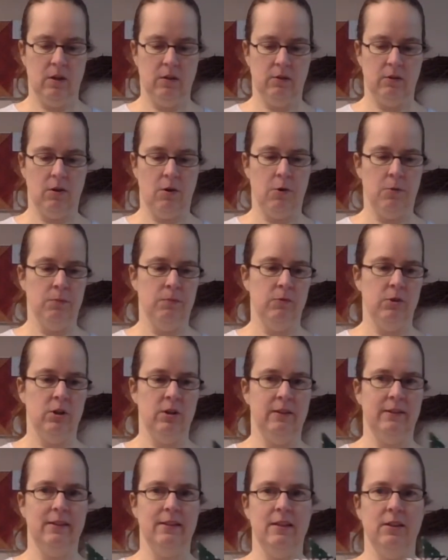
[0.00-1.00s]
So you
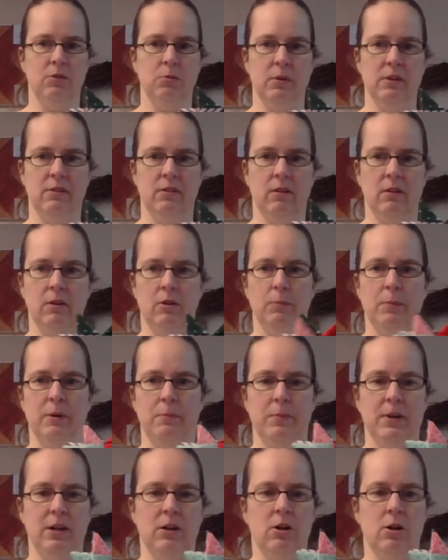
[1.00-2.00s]
can see this one's a little
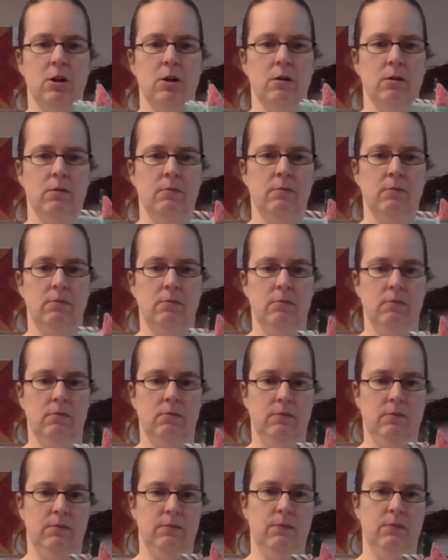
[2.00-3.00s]
bit bigger
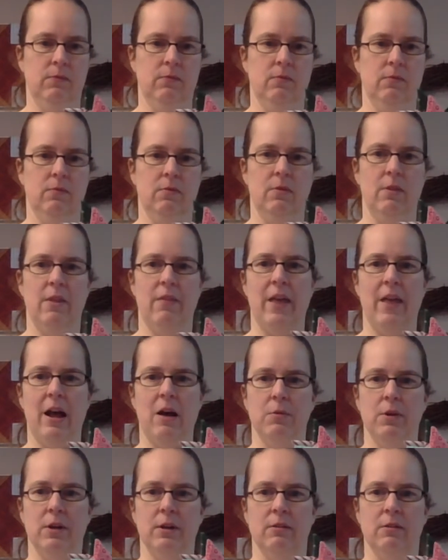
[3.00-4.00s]
than
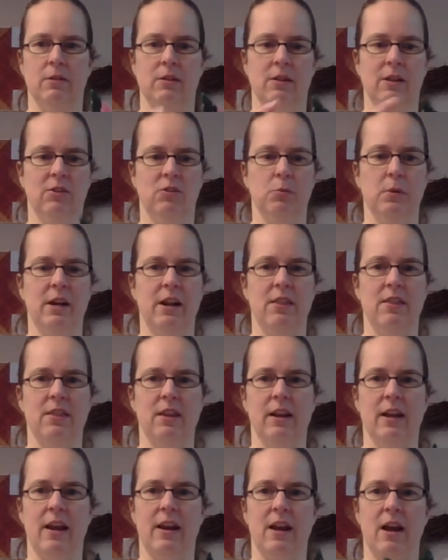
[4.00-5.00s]
that one. This one I
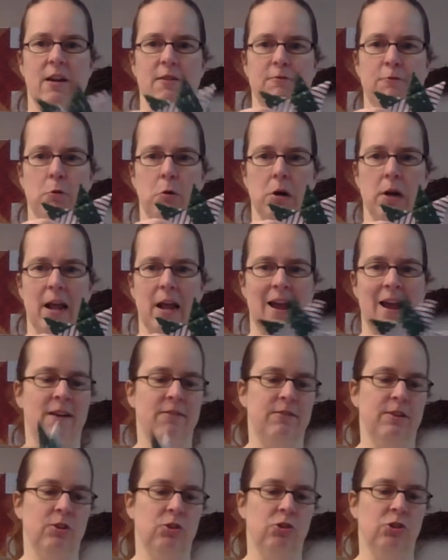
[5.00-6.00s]
think I cut four and a
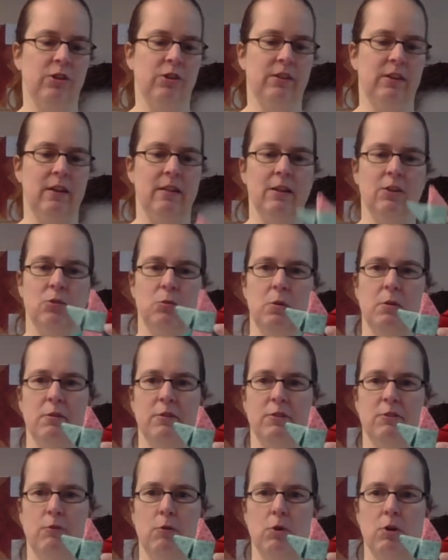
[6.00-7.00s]
half inches, and this one
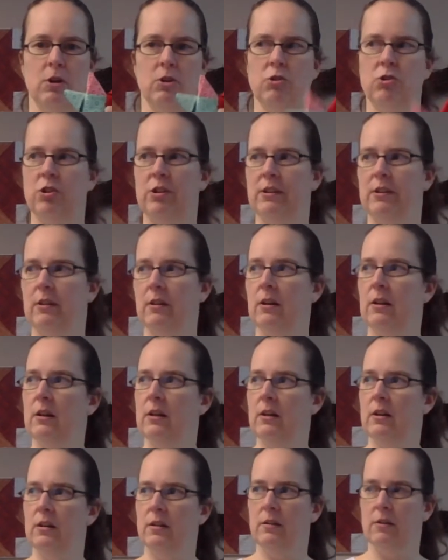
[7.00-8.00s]
was four inches.
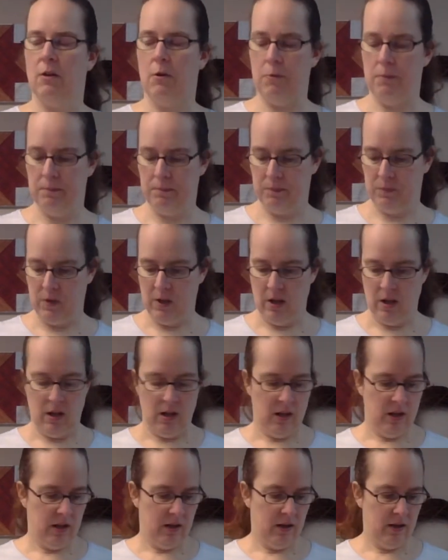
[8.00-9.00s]
So
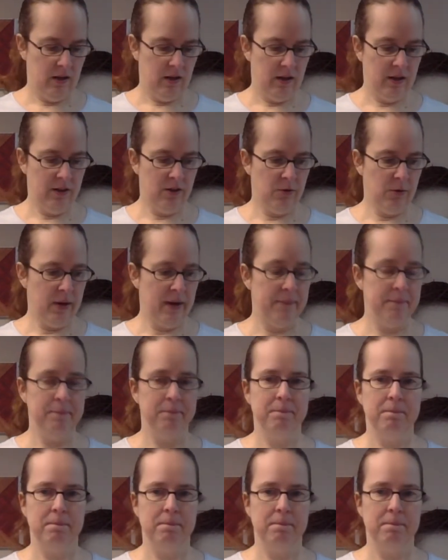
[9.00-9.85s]
either way,